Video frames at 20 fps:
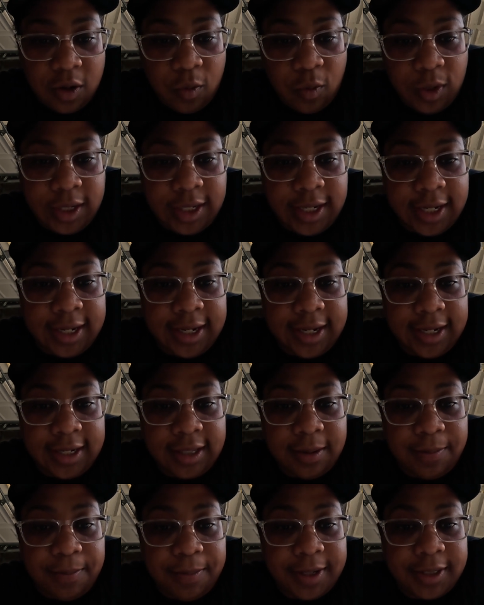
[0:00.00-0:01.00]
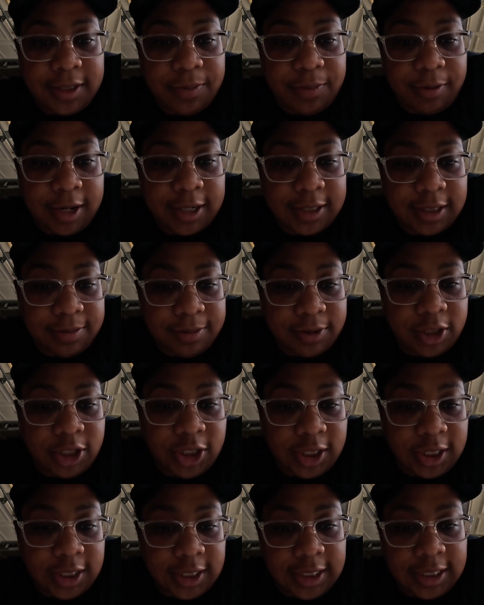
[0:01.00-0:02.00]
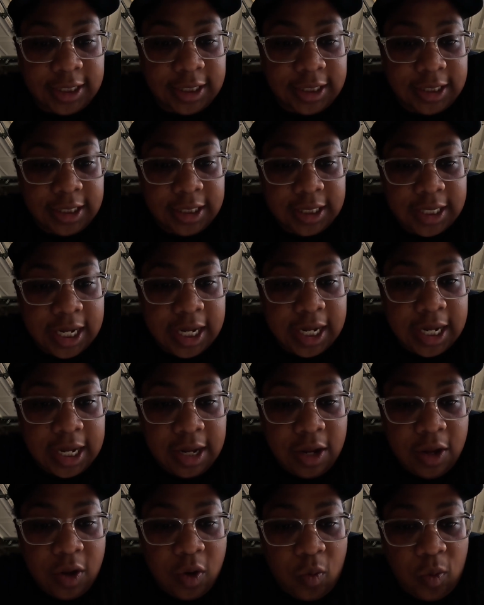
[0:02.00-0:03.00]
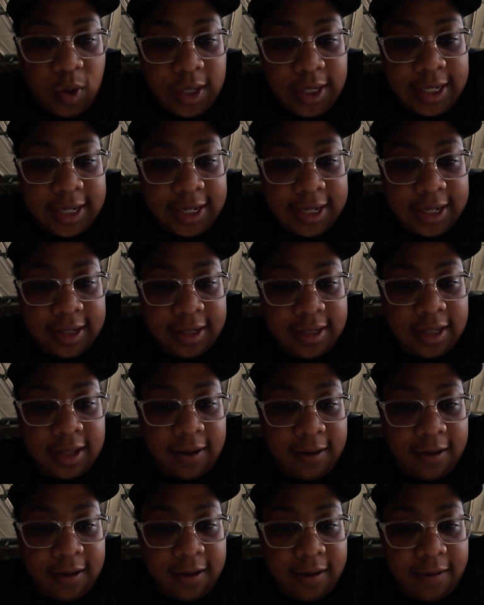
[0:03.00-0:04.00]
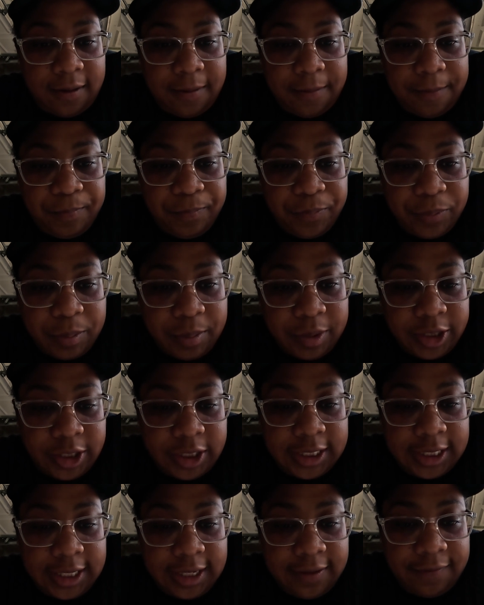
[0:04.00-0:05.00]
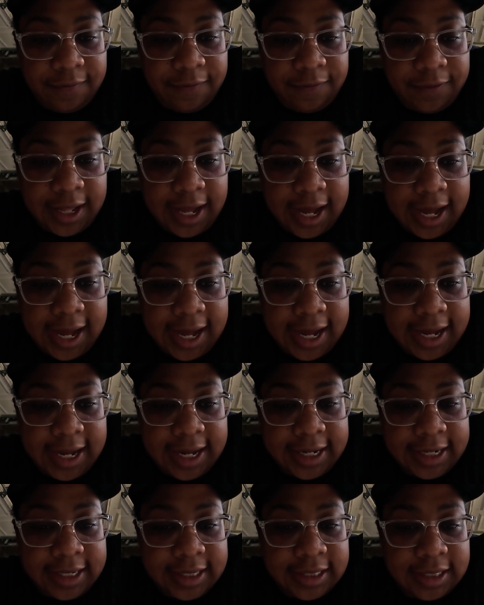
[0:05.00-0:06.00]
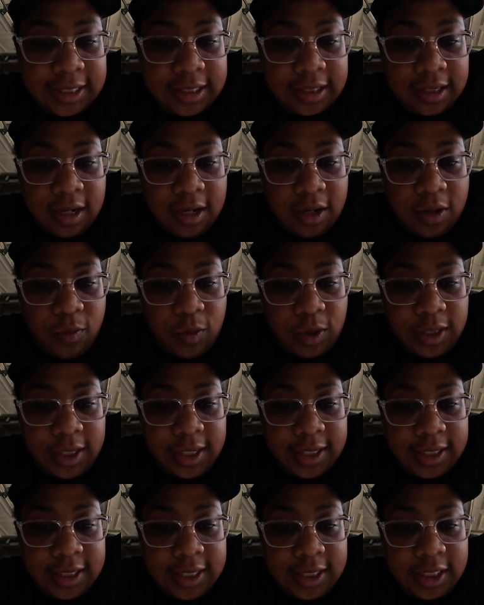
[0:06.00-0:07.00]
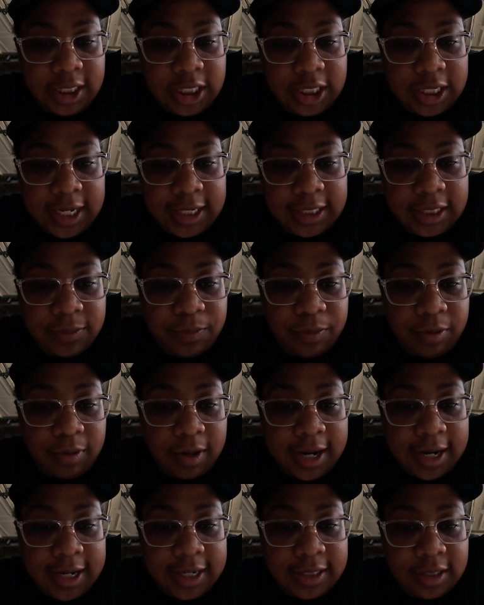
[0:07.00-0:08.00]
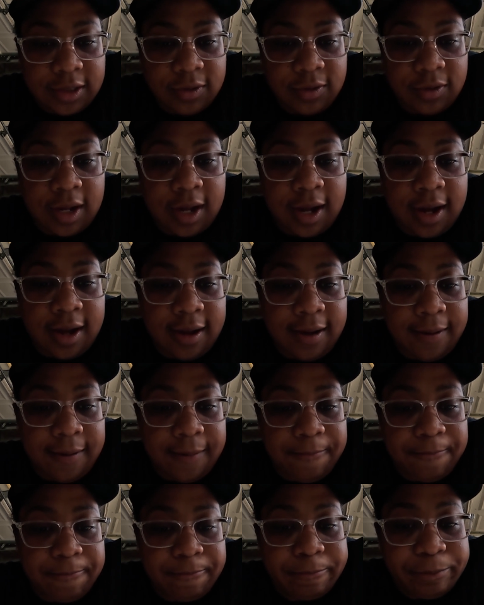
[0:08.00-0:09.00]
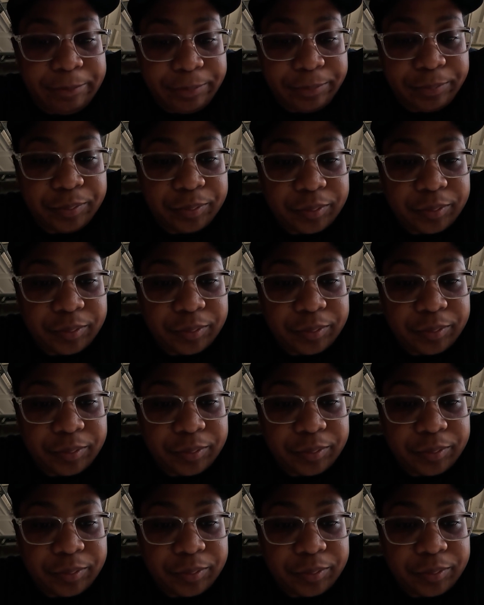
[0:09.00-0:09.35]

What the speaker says: We did the bench press machine. We did the machine flies. We did the chest press on